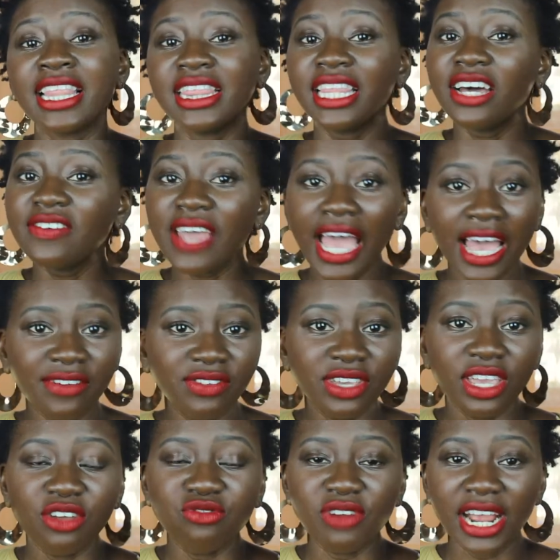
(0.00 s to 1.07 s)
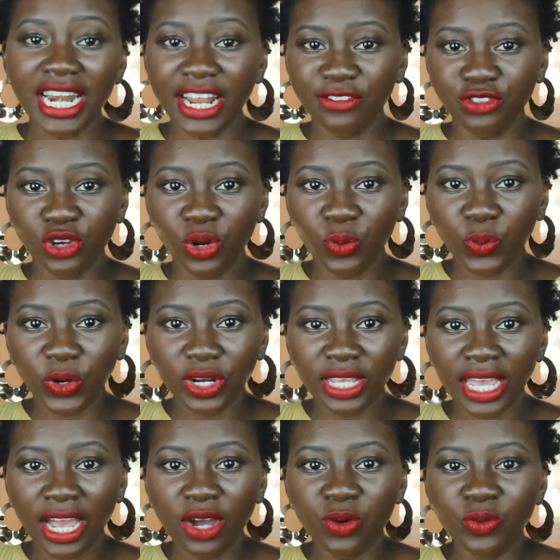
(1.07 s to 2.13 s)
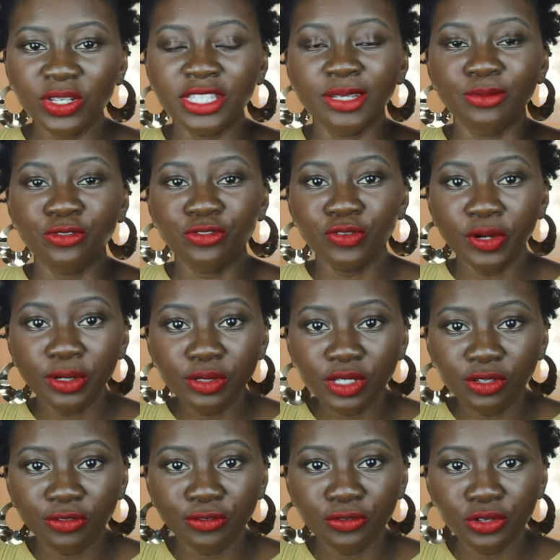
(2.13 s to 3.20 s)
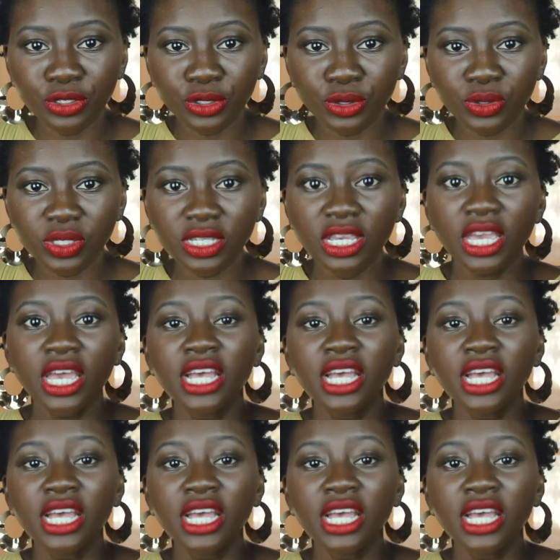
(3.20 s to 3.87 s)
I love having it right after a workout with some frozen fruits.